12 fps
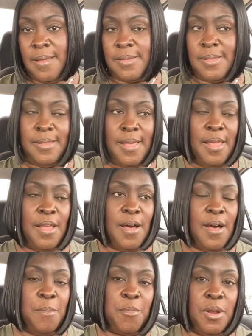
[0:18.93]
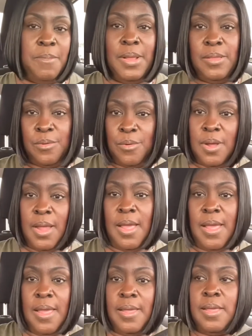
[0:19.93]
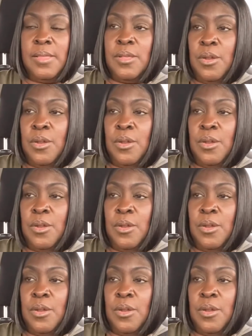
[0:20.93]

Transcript: Today, y'all, I'm going to be doing a Get